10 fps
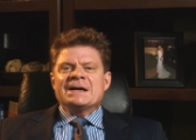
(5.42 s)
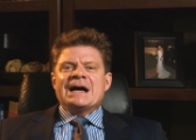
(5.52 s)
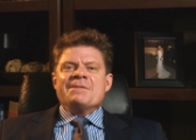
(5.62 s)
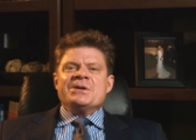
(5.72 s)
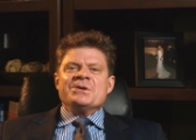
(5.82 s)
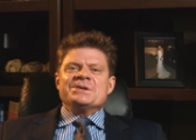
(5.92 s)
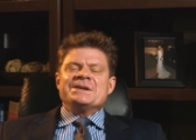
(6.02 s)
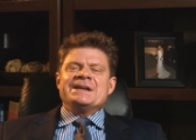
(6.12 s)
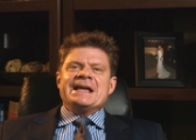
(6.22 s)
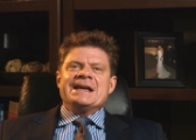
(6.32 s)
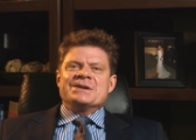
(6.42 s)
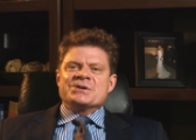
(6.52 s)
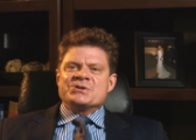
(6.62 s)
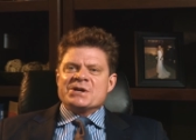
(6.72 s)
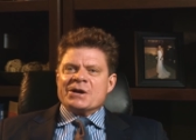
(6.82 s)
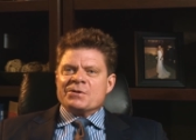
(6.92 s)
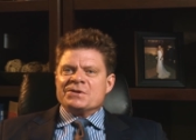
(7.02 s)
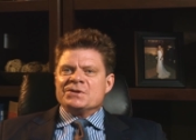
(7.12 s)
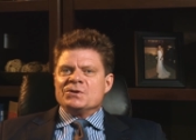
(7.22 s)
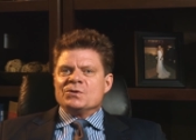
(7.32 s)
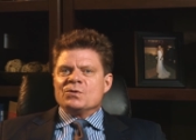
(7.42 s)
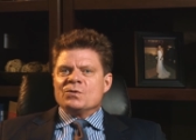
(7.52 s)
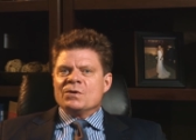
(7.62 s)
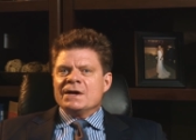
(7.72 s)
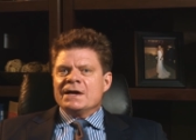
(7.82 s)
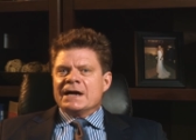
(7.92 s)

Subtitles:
I'm here today to share with you